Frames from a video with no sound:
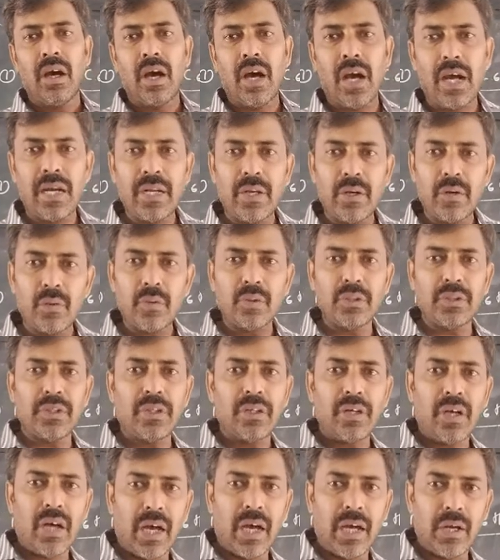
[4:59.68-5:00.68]

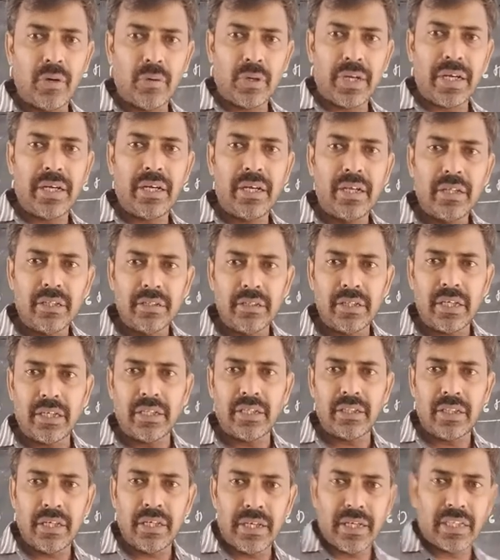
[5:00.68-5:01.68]
hydrogen iodide,
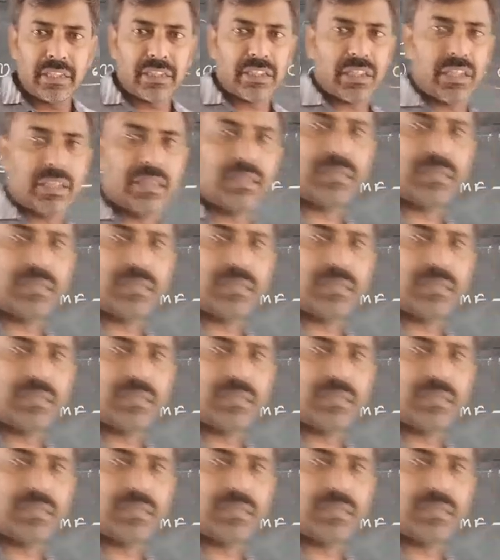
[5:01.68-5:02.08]
that is the Hi.